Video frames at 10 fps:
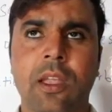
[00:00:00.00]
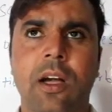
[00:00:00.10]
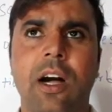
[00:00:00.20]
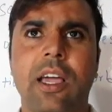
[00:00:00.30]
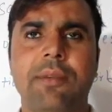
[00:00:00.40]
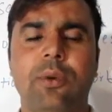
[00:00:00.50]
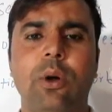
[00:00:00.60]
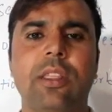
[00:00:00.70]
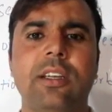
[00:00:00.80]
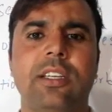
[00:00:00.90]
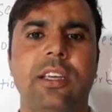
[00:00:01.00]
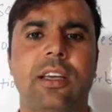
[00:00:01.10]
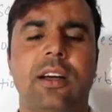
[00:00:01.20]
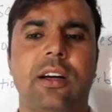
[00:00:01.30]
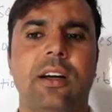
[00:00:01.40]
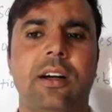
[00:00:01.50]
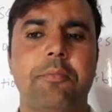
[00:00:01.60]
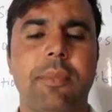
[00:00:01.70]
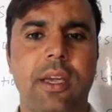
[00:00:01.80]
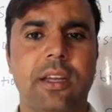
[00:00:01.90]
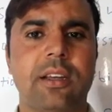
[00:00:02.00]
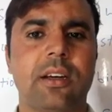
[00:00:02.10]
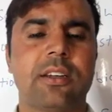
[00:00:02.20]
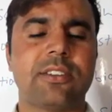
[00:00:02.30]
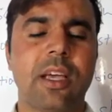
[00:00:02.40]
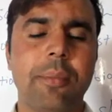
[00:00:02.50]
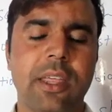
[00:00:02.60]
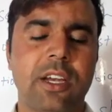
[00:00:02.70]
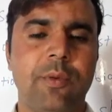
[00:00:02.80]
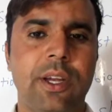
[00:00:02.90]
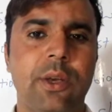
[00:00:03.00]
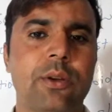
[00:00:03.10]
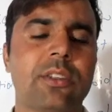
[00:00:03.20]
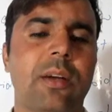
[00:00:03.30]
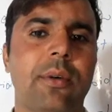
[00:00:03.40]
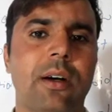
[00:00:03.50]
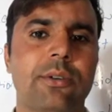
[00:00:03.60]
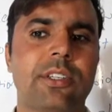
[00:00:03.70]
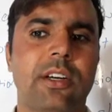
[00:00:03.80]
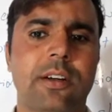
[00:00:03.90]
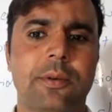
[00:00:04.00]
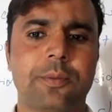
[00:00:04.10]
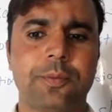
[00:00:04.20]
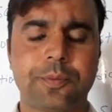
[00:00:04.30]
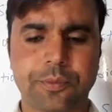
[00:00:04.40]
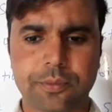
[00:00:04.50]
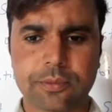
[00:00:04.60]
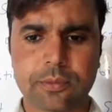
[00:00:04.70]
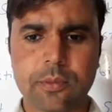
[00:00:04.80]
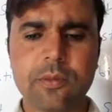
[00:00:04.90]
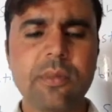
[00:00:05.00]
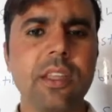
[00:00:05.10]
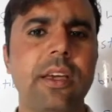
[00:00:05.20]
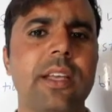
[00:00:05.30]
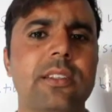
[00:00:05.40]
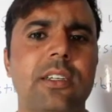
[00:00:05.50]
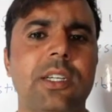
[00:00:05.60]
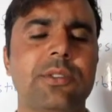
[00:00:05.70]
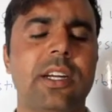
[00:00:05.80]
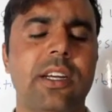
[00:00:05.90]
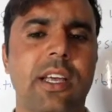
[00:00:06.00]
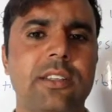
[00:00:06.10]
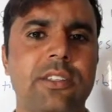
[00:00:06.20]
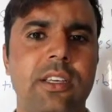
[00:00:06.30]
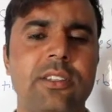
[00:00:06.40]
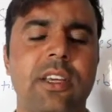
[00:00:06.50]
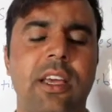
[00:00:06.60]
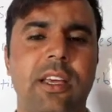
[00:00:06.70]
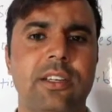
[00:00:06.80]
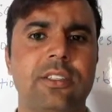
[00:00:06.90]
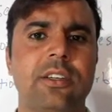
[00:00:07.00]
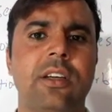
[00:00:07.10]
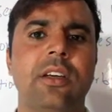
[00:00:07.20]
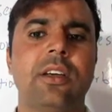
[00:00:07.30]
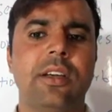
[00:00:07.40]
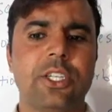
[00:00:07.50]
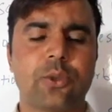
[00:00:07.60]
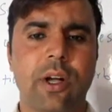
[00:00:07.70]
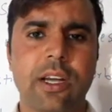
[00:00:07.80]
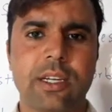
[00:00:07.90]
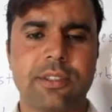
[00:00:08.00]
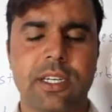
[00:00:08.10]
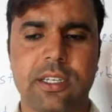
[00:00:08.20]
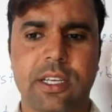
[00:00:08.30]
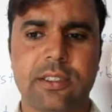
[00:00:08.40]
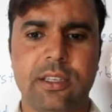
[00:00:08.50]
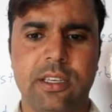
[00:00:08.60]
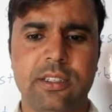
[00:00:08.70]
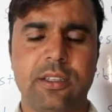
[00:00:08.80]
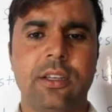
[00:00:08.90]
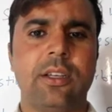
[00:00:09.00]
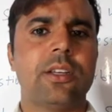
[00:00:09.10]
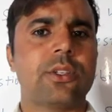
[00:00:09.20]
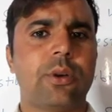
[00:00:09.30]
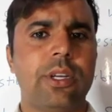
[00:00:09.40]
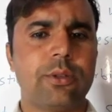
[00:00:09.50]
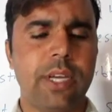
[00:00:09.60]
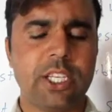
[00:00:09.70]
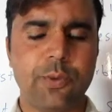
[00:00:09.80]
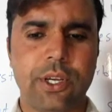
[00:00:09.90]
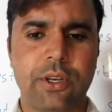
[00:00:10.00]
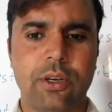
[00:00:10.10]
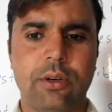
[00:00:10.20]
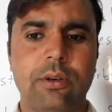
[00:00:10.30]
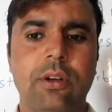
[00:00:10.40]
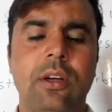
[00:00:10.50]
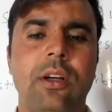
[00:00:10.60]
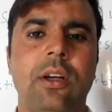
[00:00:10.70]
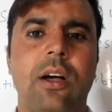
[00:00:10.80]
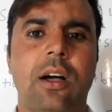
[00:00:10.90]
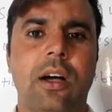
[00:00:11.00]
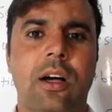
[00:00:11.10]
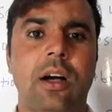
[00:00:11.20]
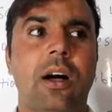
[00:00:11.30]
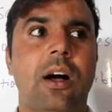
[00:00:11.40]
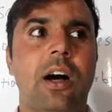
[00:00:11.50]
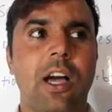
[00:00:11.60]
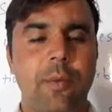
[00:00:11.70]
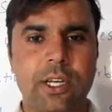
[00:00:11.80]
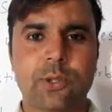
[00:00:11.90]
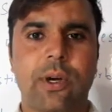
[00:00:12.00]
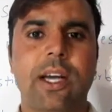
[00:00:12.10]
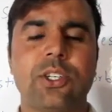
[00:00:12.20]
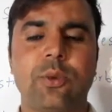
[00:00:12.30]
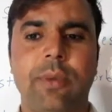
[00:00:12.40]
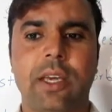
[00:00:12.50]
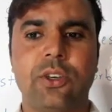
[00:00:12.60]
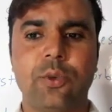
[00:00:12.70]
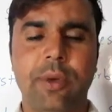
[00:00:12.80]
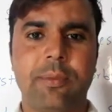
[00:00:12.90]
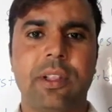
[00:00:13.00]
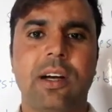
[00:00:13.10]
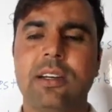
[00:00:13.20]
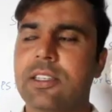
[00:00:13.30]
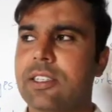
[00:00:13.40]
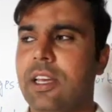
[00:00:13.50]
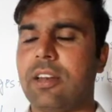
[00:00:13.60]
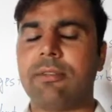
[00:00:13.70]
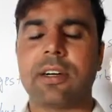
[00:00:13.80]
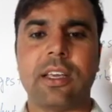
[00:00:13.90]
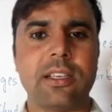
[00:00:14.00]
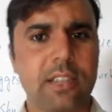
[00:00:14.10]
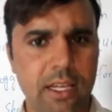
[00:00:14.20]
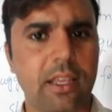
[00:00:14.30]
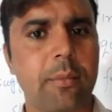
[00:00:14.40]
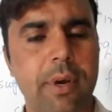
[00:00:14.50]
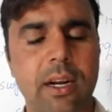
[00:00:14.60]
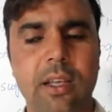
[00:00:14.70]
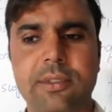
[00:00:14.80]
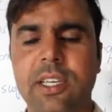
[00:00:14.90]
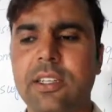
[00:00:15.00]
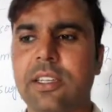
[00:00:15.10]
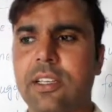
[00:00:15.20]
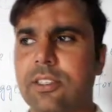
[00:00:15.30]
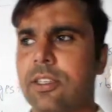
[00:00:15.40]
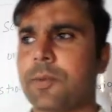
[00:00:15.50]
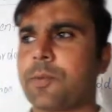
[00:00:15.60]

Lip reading: I have already made separate videos about assertive sentences and interrogative sentences. So in today's video, I will try to make you people understand what is an imperative sentence.